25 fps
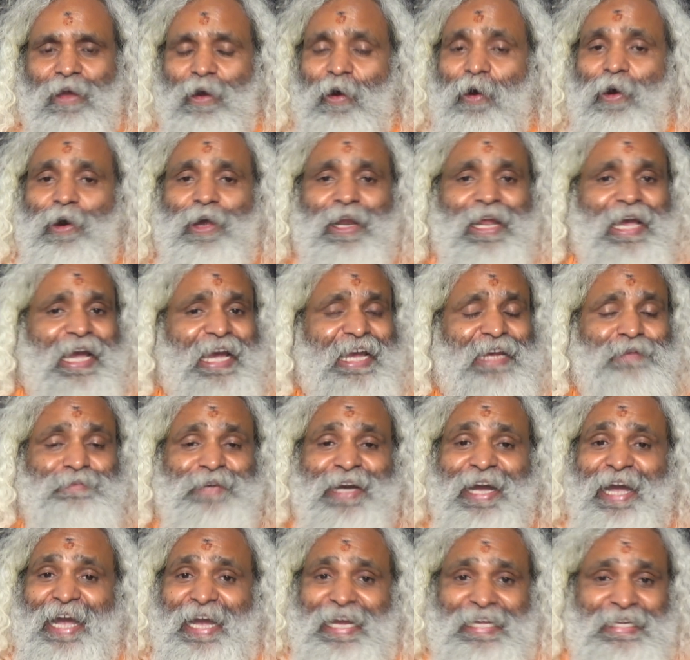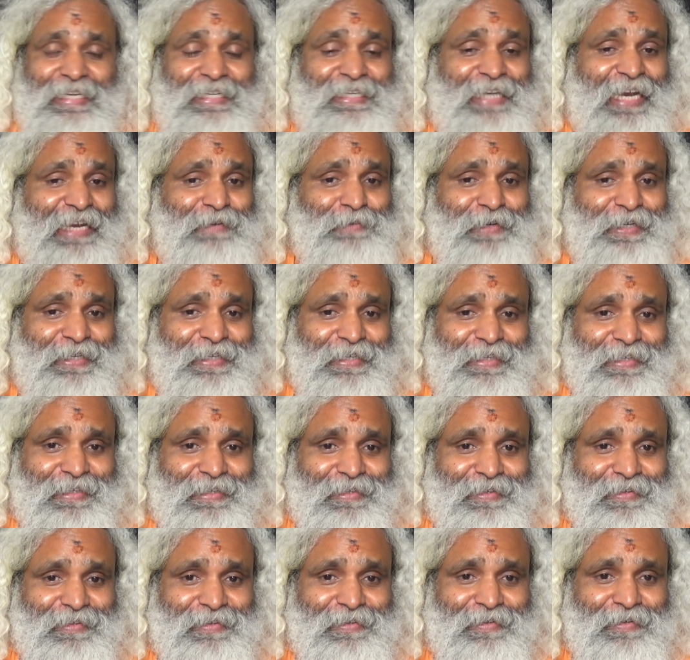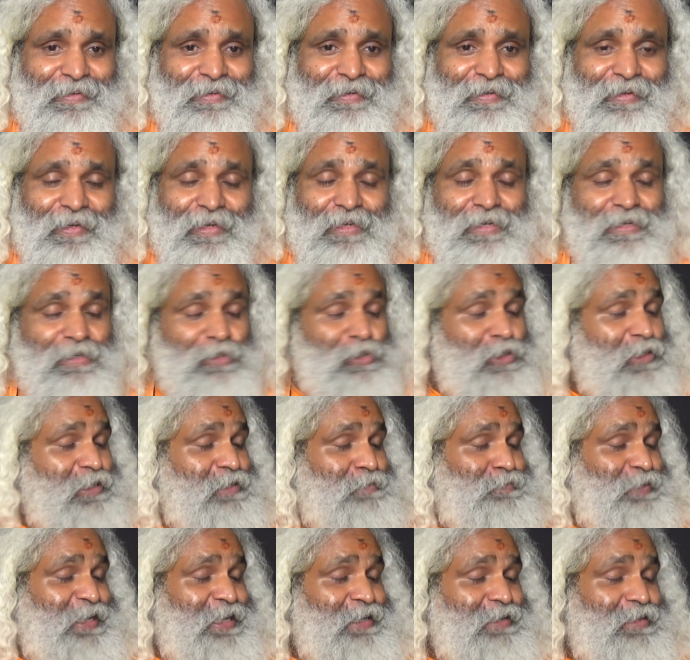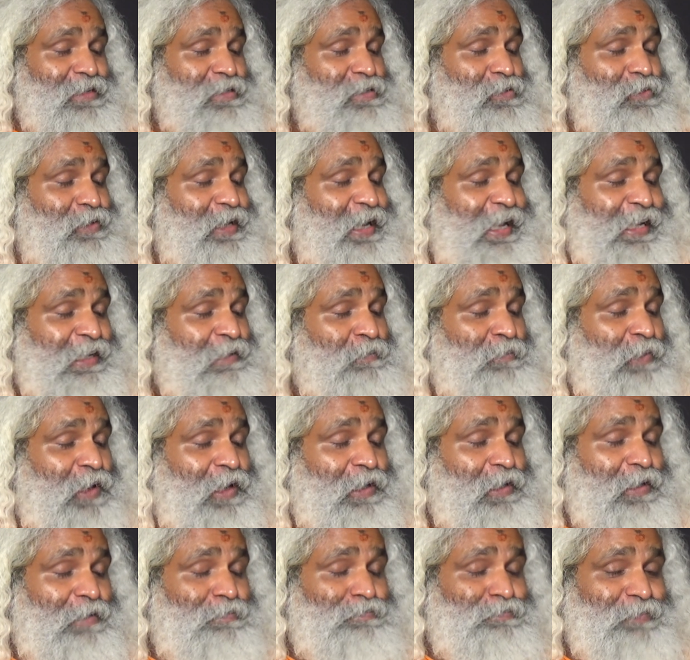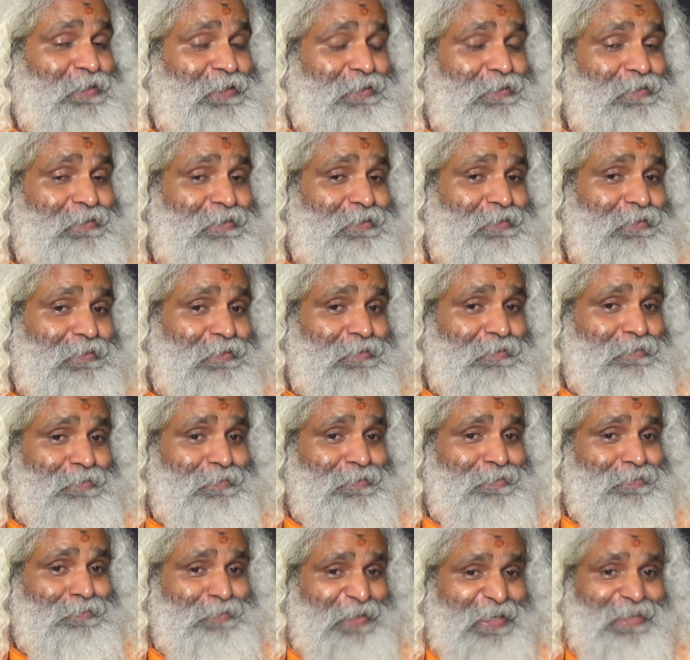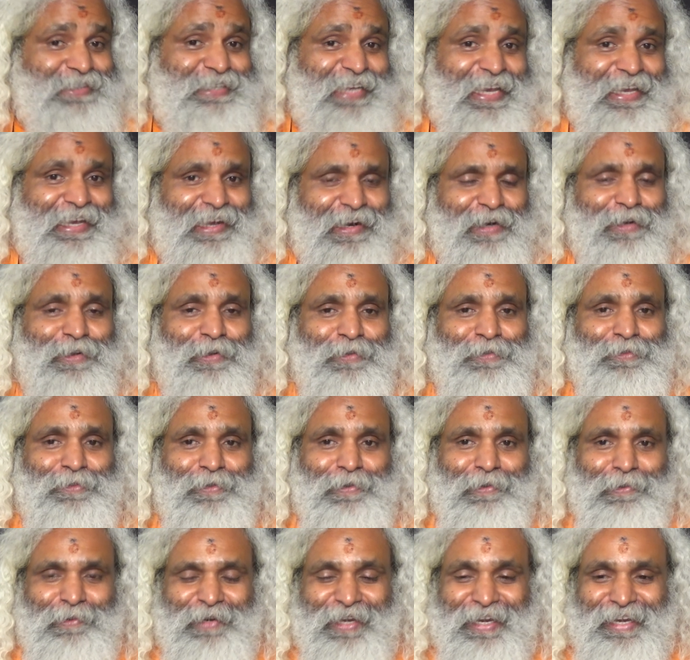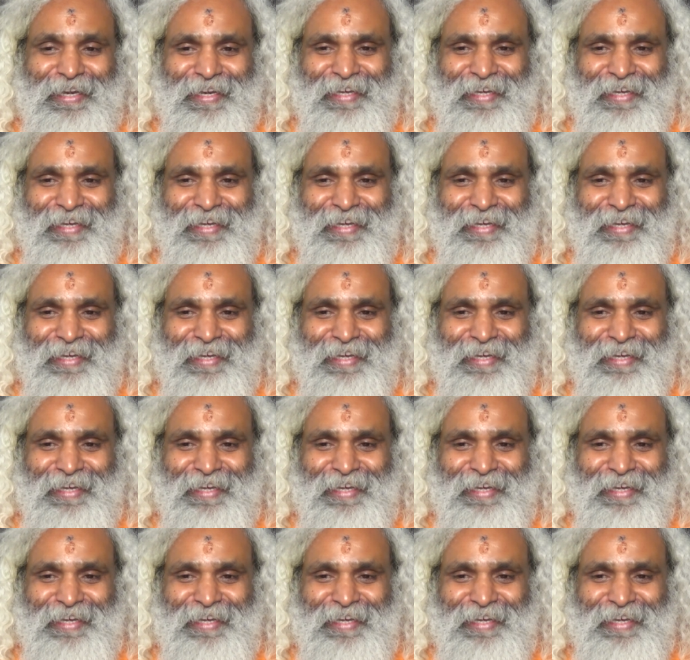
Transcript: or I am highly diabetic. Don't bring rasgulla in front of me because I cannot control, okay?